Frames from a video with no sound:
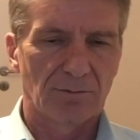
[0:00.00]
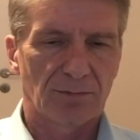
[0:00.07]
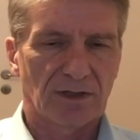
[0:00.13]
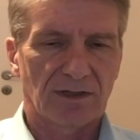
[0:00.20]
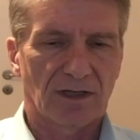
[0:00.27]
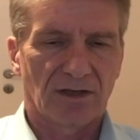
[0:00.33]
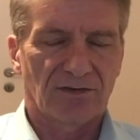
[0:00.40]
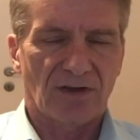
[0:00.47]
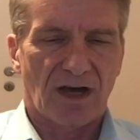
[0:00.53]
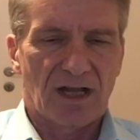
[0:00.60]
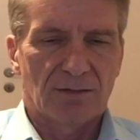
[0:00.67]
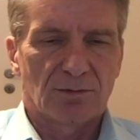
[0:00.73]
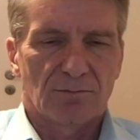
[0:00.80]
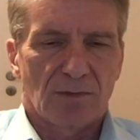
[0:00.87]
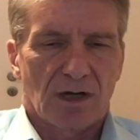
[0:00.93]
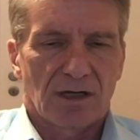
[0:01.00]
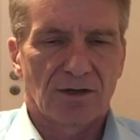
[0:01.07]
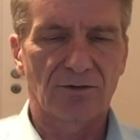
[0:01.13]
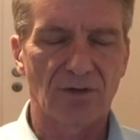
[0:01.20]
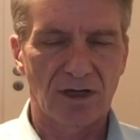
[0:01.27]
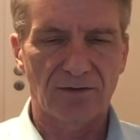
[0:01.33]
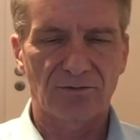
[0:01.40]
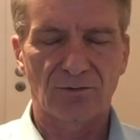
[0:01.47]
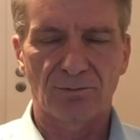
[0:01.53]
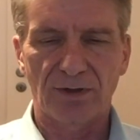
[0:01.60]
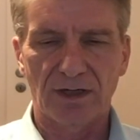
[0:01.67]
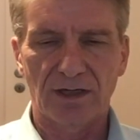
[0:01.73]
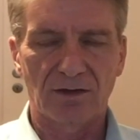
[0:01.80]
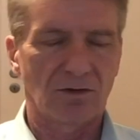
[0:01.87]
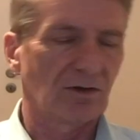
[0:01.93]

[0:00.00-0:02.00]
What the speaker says: but as Albemarle you have to pay,